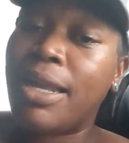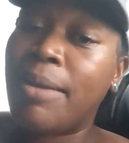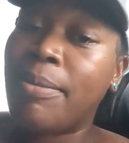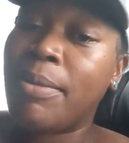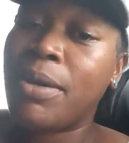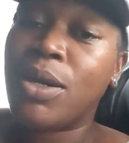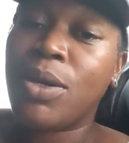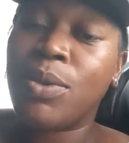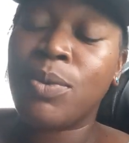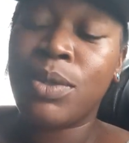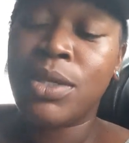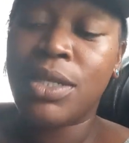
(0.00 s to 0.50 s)
Let
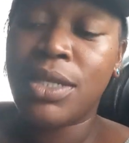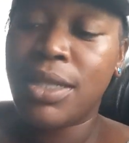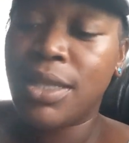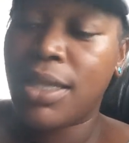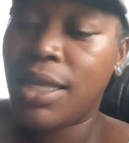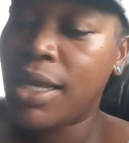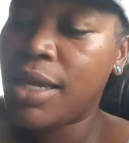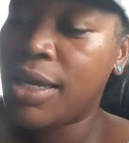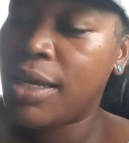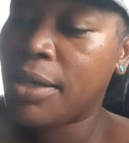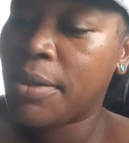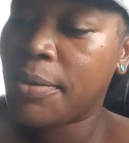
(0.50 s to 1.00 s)
me know what you
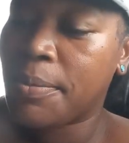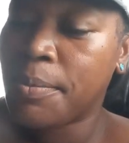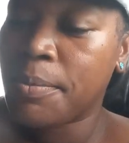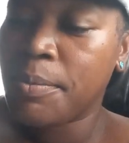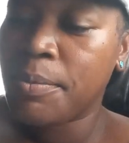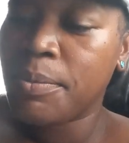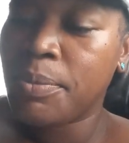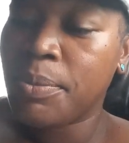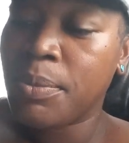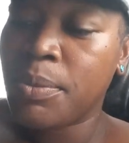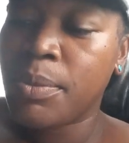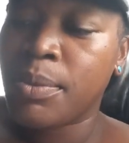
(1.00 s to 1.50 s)
think.
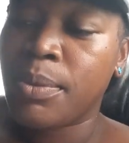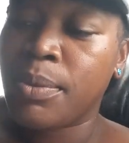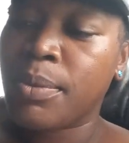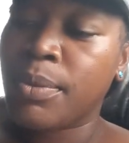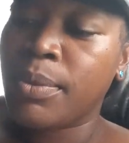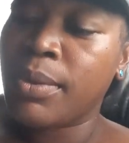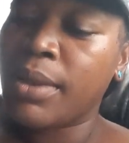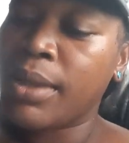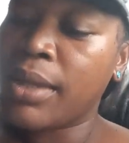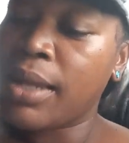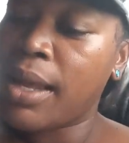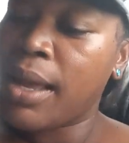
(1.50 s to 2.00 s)

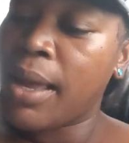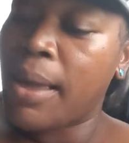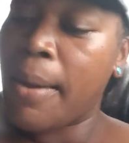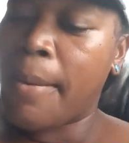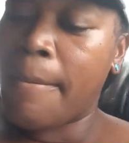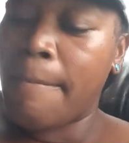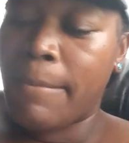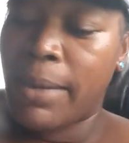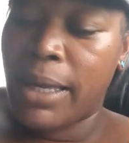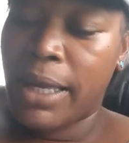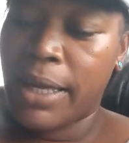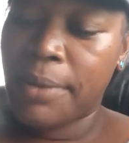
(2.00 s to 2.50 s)

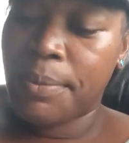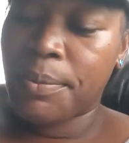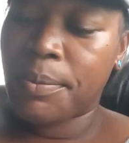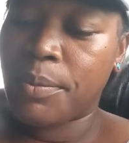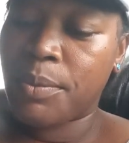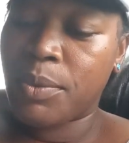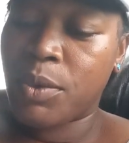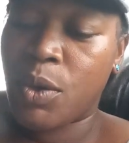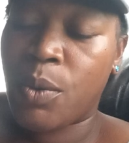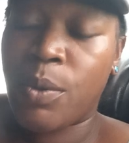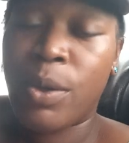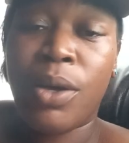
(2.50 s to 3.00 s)
But
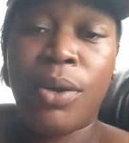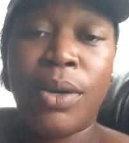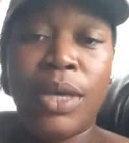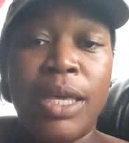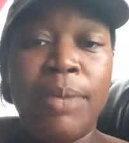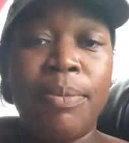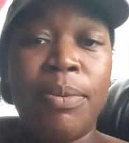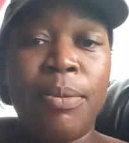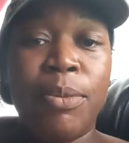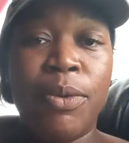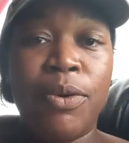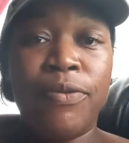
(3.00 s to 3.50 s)
we're going to
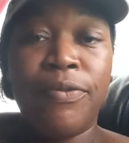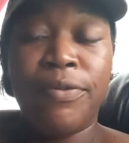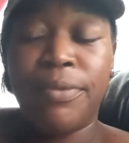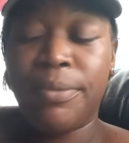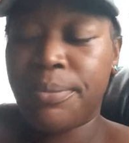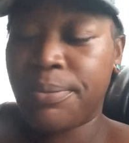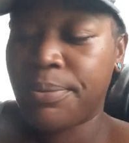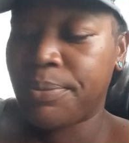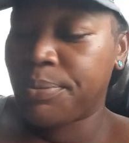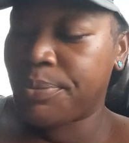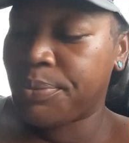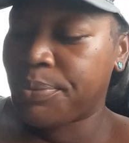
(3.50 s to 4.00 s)
keep it moving.